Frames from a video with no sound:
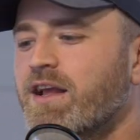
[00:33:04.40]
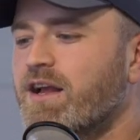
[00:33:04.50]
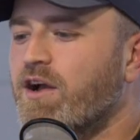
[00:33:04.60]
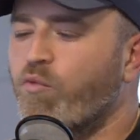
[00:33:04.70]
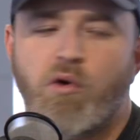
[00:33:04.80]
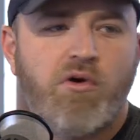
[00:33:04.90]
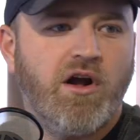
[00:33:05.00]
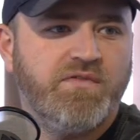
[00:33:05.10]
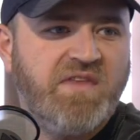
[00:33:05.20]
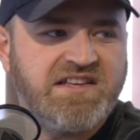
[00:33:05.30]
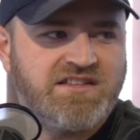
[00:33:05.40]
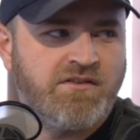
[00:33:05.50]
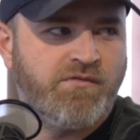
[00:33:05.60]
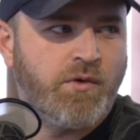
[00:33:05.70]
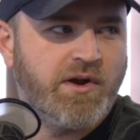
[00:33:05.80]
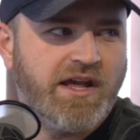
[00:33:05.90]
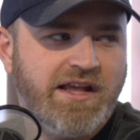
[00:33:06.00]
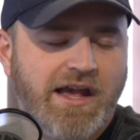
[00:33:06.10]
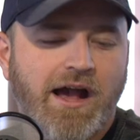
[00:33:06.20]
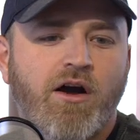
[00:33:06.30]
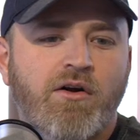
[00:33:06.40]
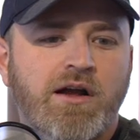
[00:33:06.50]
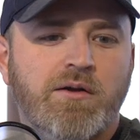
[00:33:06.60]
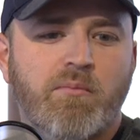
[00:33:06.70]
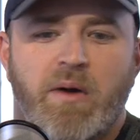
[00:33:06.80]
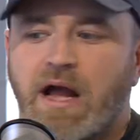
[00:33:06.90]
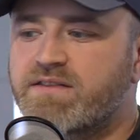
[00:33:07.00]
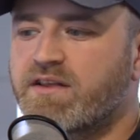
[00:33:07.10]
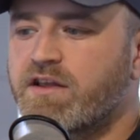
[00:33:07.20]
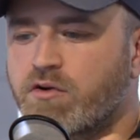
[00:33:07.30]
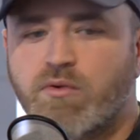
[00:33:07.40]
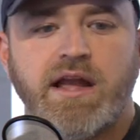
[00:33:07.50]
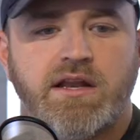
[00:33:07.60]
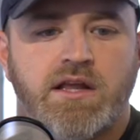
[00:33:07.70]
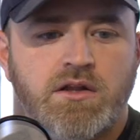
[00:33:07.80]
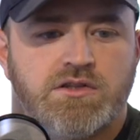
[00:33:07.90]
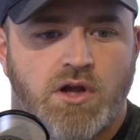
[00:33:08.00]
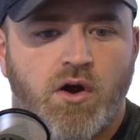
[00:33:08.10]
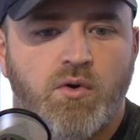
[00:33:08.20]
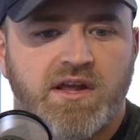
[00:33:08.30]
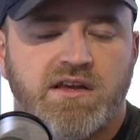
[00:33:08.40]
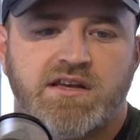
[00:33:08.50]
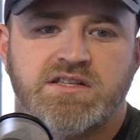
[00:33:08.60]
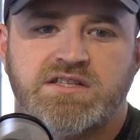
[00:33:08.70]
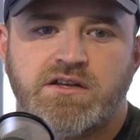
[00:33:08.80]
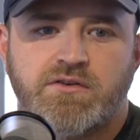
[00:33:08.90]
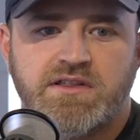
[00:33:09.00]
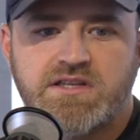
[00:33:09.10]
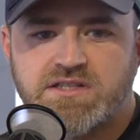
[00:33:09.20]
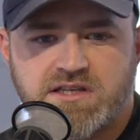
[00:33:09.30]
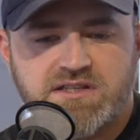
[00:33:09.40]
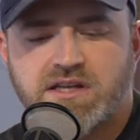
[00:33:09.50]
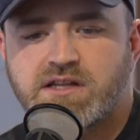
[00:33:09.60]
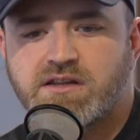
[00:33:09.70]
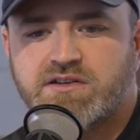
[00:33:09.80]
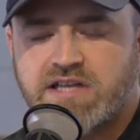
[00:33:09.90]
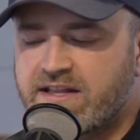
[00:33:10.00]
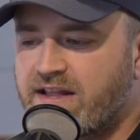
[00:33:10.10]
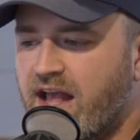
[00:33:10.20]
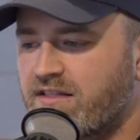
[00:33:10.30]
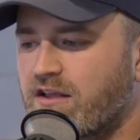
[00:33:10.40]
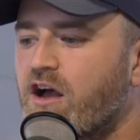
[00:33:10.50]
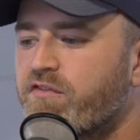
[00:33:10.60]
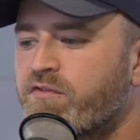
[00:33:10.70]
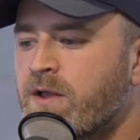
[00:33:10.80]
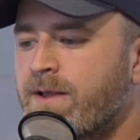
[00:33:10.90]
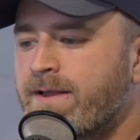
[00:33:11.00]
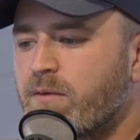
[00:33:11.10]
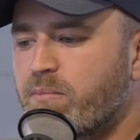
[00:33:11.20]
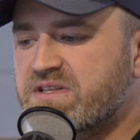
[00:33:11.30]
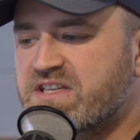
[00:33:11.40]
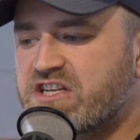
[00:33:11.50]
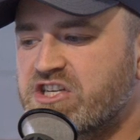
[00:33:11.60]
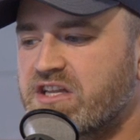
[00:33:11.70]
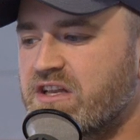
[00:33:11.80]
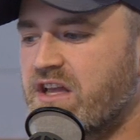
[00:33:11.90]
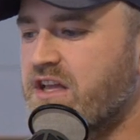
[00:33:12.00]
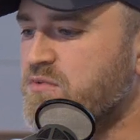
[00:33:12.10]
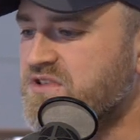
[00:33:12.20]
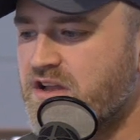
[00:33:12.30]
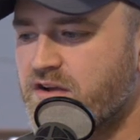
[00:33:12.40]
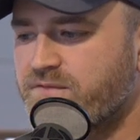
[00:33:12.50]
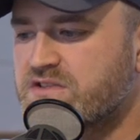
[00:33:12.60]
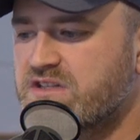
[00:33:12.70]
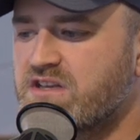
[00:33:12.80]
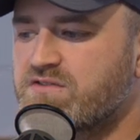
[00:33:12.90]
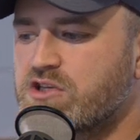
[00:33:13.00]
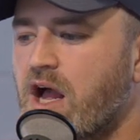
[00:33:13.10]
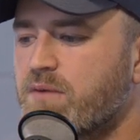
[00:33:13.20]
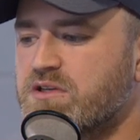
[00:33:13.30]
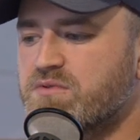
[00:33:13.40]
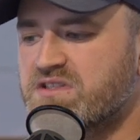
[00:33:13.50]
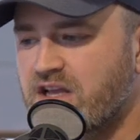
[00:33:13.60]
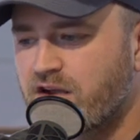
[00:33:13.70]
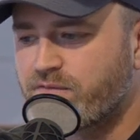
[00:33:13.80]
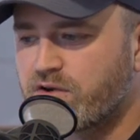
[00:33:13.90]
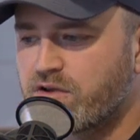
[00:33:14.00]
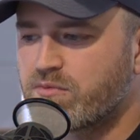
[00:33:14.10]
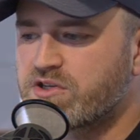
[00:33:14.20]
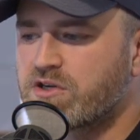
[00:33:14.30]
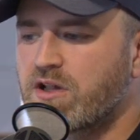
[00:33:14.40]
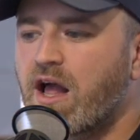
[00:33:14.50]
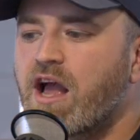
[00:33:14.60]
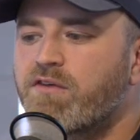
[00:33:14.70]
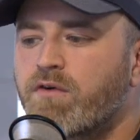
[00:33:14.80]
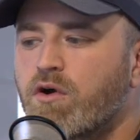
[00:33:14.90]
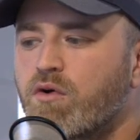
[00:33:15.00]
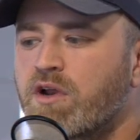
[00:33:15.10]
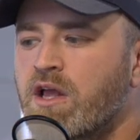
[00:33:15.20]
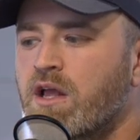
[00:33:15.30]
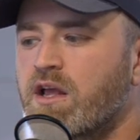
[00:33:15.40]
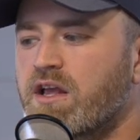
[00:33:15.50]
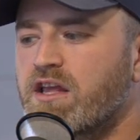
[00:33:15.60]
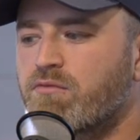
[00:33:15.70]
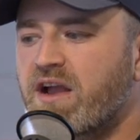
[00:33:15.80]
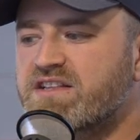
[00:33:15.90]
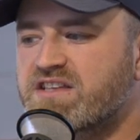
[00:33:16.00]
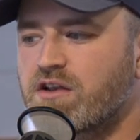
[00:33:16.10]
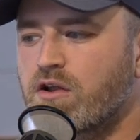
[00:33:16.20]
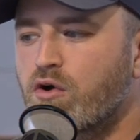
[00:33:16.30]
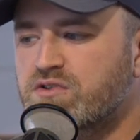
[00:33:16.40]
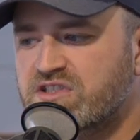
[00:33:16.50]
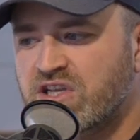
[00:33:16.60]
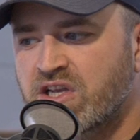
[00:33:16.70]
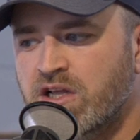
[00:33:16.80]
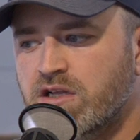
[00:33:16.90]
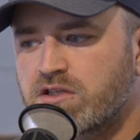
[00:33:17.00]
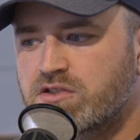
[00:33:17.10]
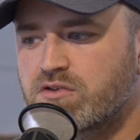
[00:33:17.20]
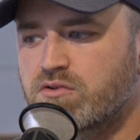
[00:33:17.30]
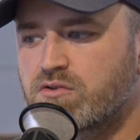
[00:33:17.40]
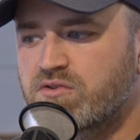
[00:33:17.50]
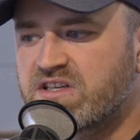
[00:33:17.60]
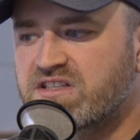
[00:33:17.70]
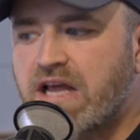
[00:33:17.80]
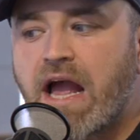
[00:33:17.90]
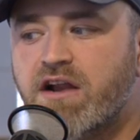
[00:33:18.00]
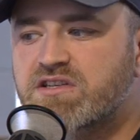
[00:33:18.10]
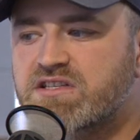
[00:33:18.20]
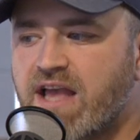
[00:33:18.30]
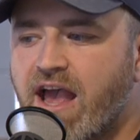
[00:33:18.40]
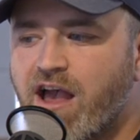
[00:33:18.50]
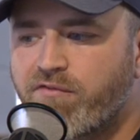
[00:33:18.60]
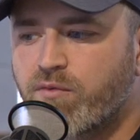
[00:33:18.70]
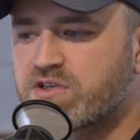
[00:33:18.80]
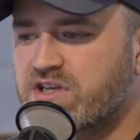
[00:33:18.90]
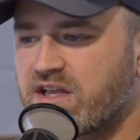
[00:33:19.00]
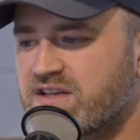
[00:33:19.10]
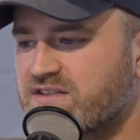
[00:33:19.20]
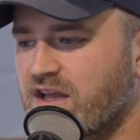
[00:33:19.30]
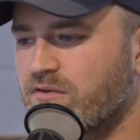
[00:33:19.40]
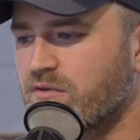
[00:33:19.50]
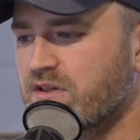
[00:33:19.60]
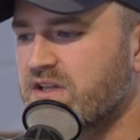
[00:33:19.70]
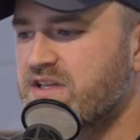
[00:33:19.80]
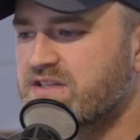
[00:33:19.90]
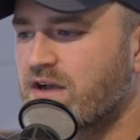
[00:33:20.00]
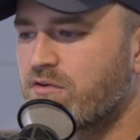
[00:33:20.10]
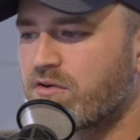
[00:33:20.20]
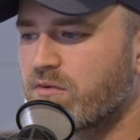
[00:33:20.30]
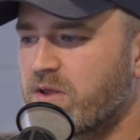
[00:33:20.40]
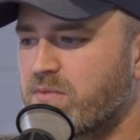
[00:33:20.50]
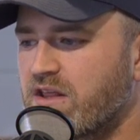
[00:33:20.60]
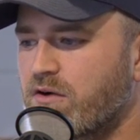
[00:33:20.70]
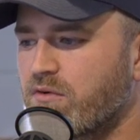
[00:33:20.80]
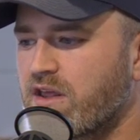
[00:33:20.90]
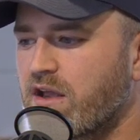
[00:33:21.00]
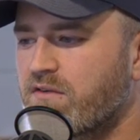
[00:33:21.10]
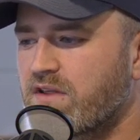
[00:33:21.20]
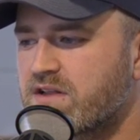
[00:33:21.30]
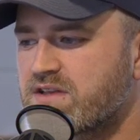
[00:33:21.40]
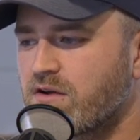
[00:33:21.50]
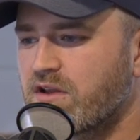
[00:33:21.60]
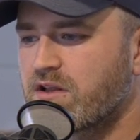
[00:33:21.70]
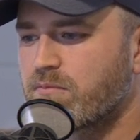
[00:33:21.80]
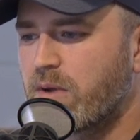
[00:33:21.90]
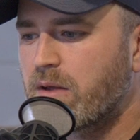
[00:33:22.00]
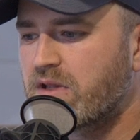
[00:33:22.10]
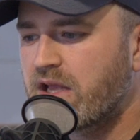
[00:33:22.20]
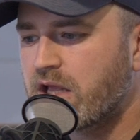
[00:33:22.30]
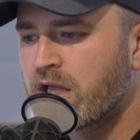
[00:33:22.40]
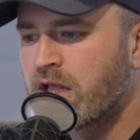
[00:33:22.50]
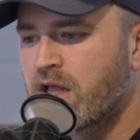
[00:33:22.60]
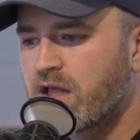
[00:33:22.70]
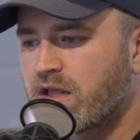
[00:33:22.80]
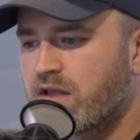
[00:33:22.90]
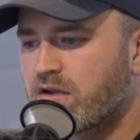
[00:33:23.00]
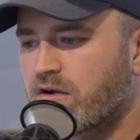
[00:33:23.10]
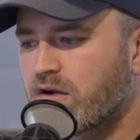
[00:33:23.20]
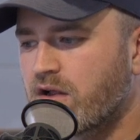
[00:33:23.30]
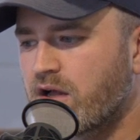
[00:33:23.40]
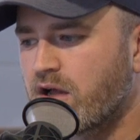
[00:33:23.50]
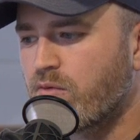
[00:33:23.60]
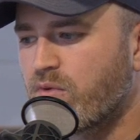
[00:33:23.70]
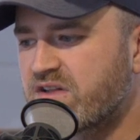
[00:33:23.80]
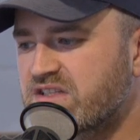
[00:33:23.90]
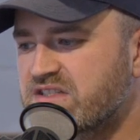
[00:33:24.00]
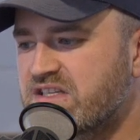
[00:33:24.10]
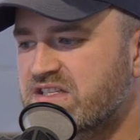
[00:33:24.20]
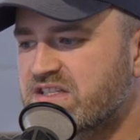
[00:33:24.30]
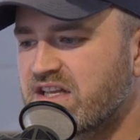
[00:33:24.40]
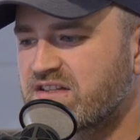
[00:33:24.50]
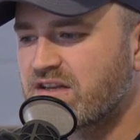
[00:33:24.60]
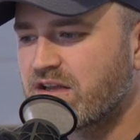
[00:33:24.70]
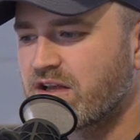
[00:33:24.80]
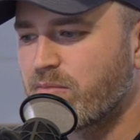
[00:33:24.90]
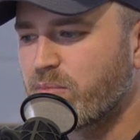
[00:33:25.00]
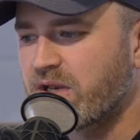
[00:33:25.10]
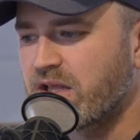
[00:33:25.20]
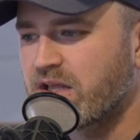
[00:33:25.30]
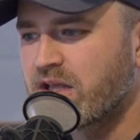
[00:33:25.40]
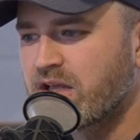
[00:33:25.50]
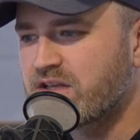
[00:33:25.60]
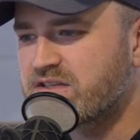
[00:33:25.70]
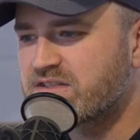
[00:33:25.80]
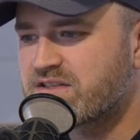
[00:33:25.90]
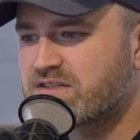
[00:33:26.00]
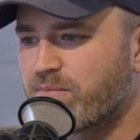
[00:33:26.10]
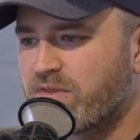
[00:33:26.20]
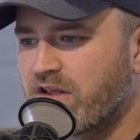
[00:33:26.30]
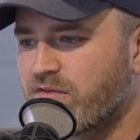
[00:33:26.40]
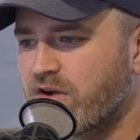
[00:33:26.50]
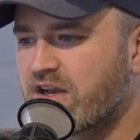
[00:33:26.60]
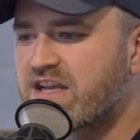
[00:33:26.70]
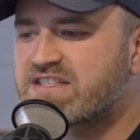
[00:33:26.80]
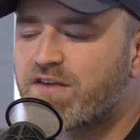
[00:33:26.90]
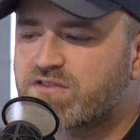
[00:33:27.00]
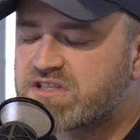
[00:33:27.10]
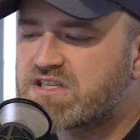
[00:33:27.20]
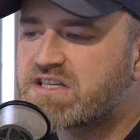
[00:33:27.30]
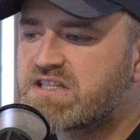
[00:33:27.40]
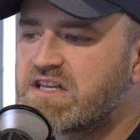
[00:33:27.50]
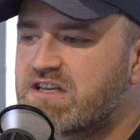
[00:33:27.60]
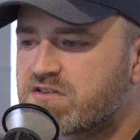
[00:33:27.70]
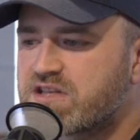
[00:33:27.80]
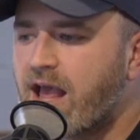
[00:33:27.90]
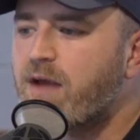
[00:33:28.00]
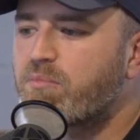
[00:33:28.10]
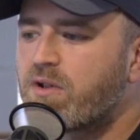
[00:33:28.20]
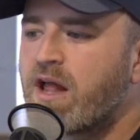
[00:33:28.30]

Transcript: Well, we're all destined for it anyhow. But uh, you're right. He looks okay considering the sixteen years in that tough position. He was there for Steve Jobs. He was there for the original iPhone. He writes a note to the entire staff, which I guess, I don't know, leaks out, or maybe they don't care that it's out in public here. Uh, what does he say to the company? He says something very nice. After sixteen years at Apple,